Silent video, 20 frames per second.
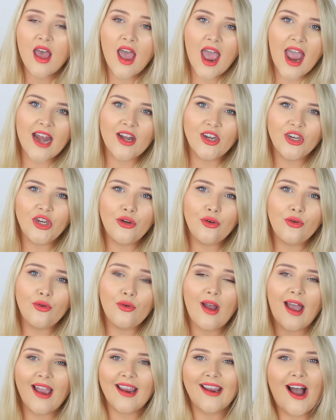And
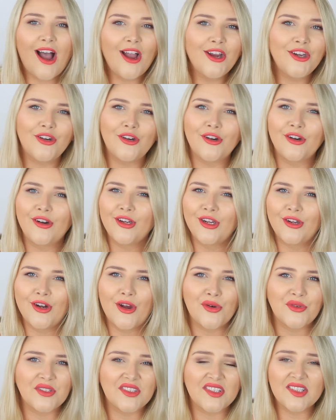you got your, you
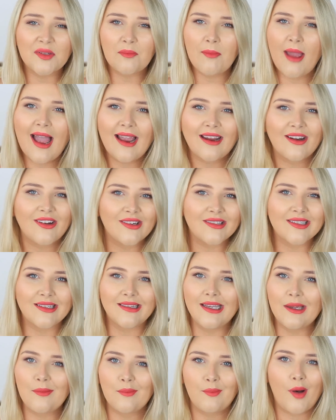know, Smackers
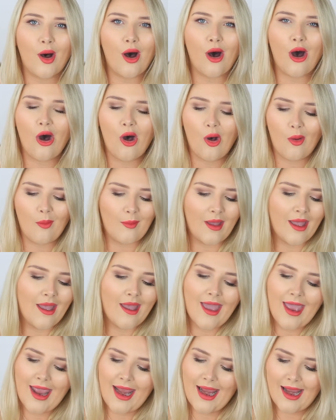lip balm
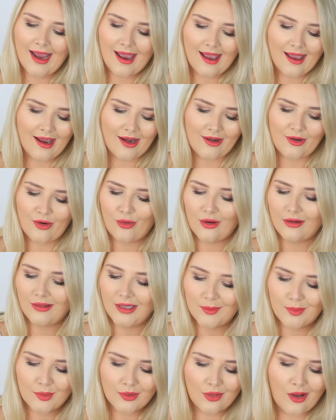or
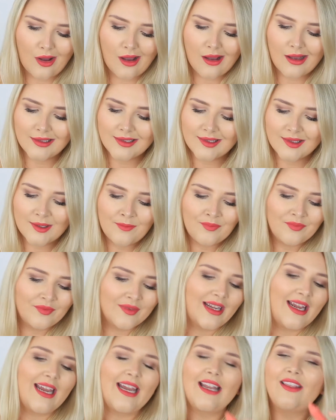lip gloss
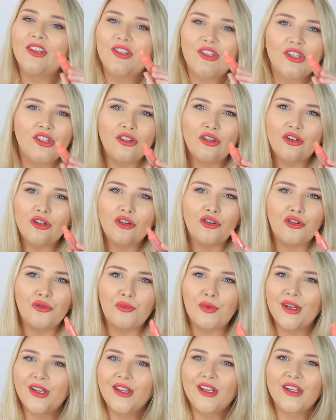in the
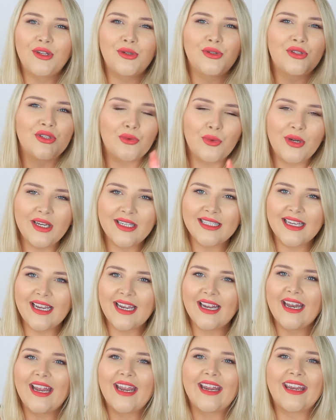tube. You squeeze
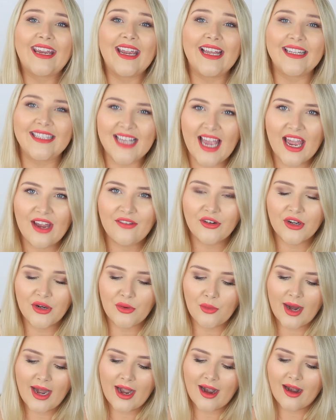it, it gets
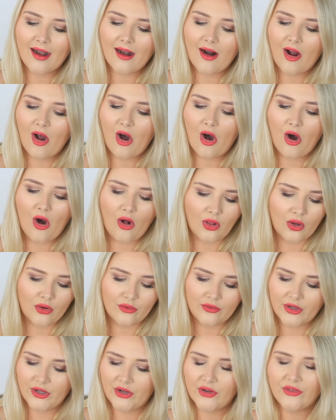everywhere, all
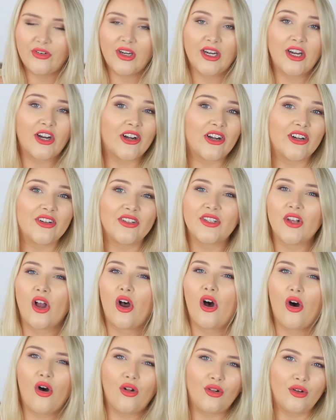over your fingers,
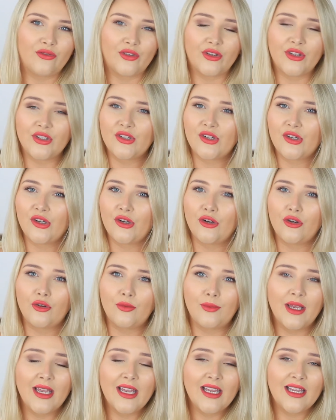all over the
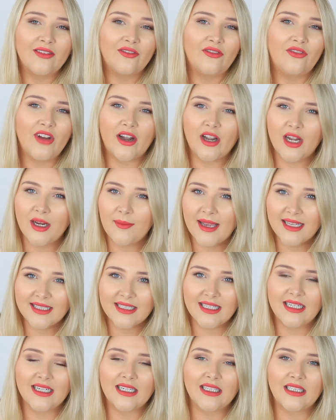tube. Very
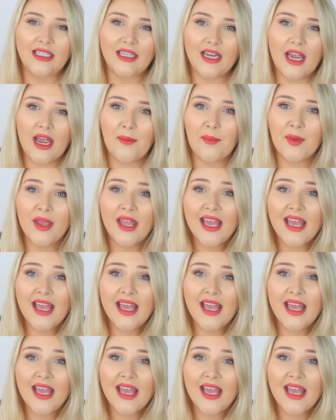messy to clean up.